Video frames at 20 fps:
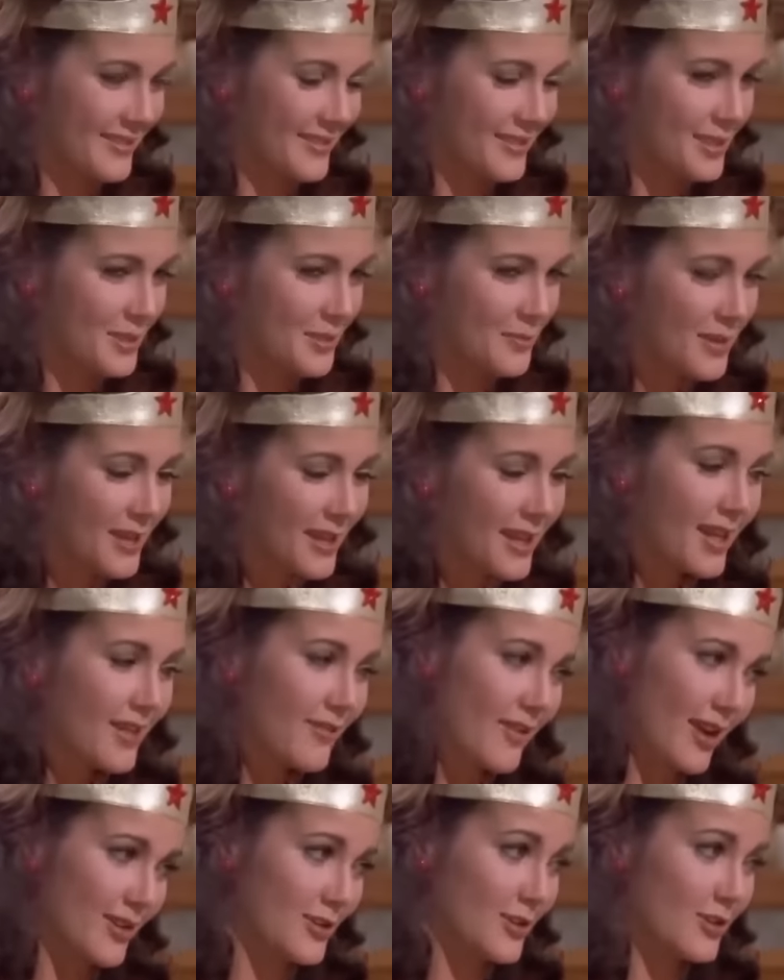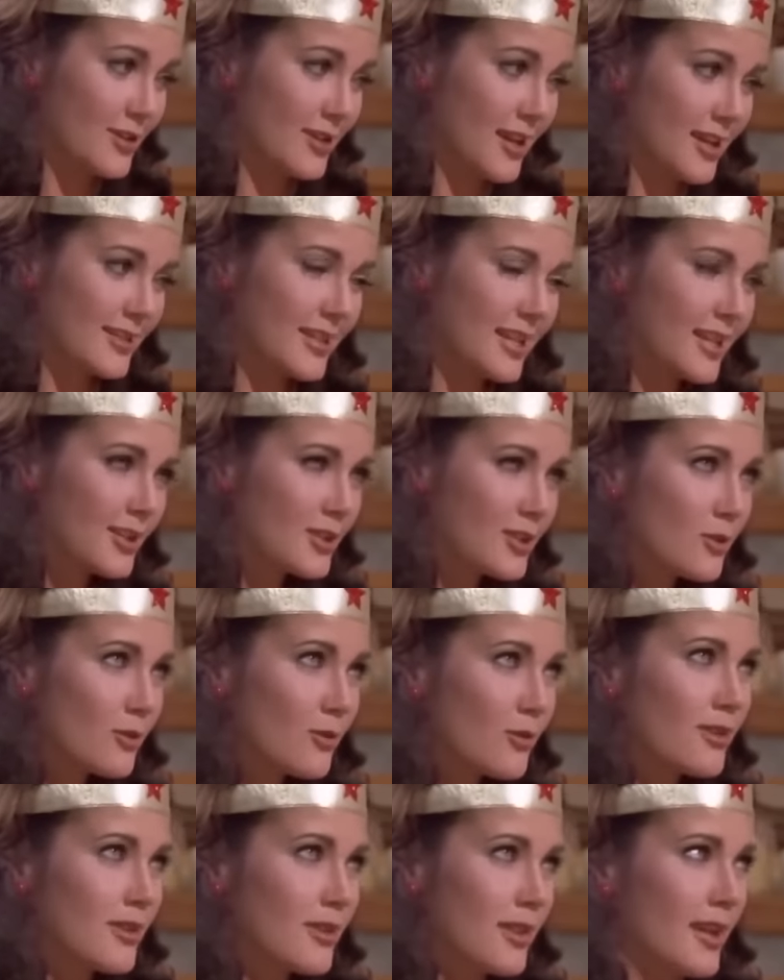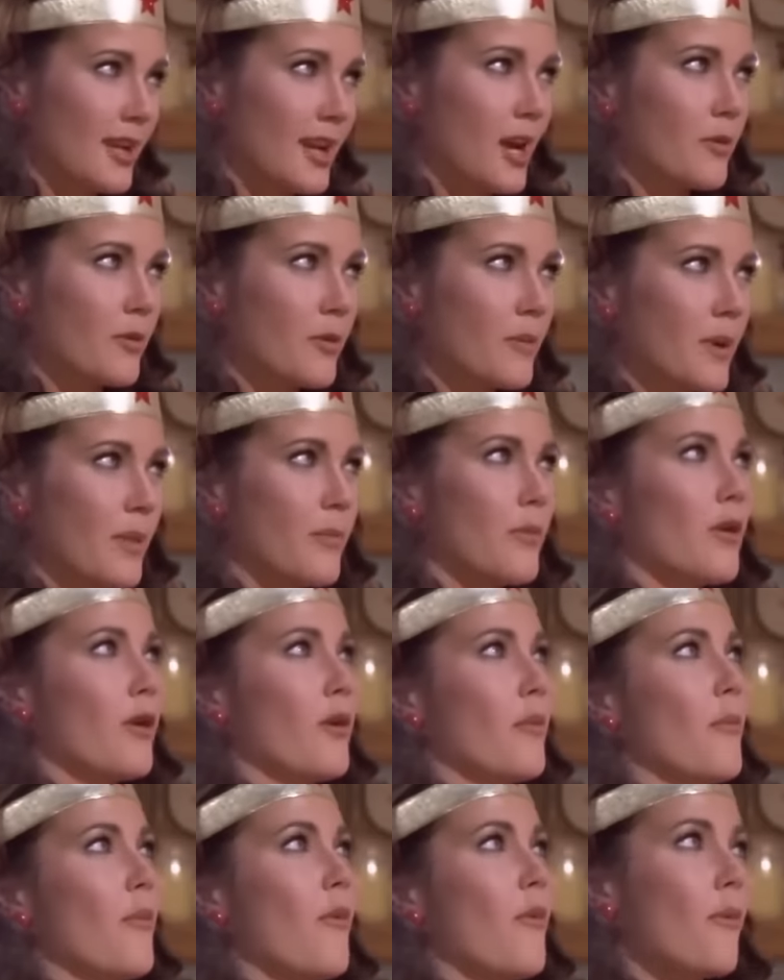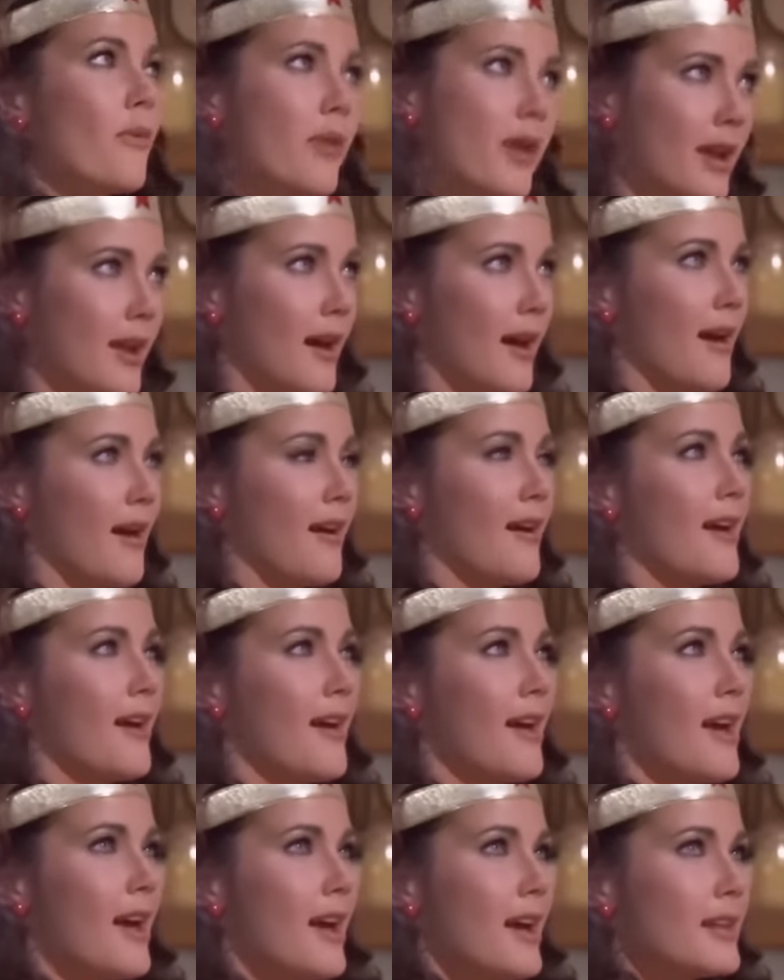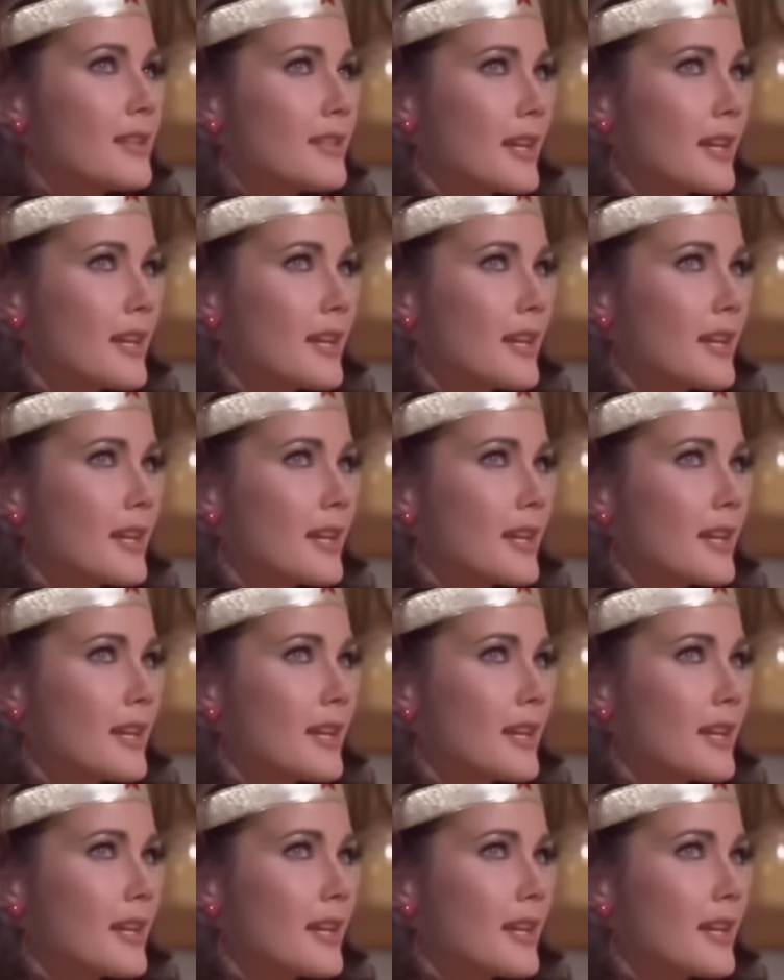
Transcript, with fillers: The series became a popular favorite, and here's another reason why.